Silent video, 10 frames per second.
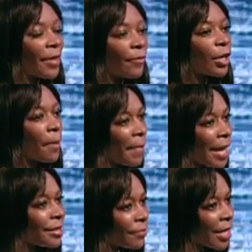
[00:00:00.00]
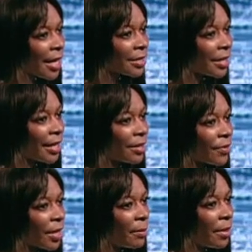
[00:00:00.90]
They've got a massive task ahead
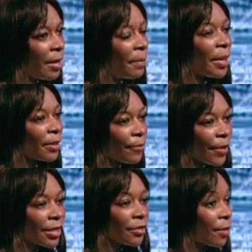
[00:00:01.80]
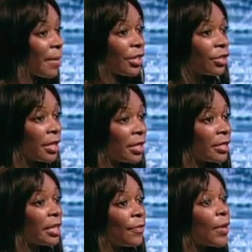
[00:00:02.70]
of them. But the fact of the matter
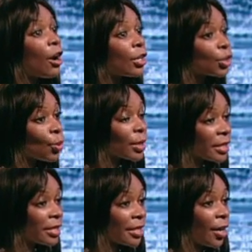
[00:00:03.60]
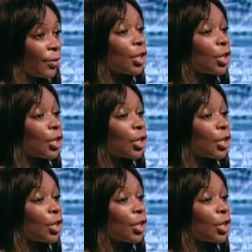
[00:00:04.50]
is they are sorting it out.